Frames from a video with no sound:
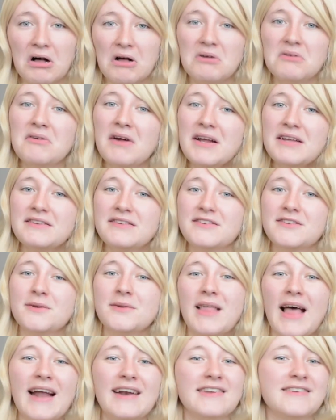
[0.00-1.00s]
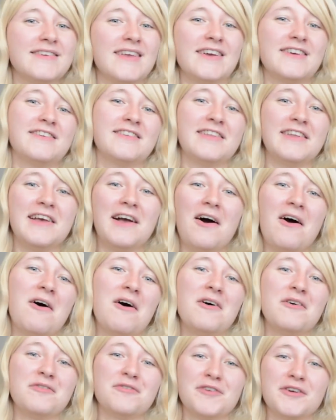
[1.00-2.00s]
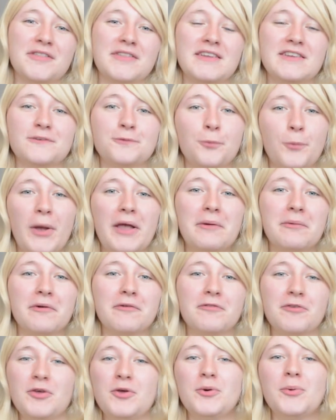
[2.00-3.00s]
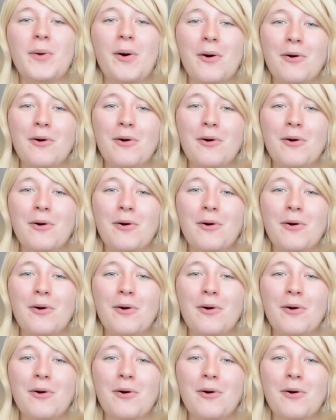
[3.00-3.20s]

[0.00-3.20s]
Alright, so that is actually all for this wig review.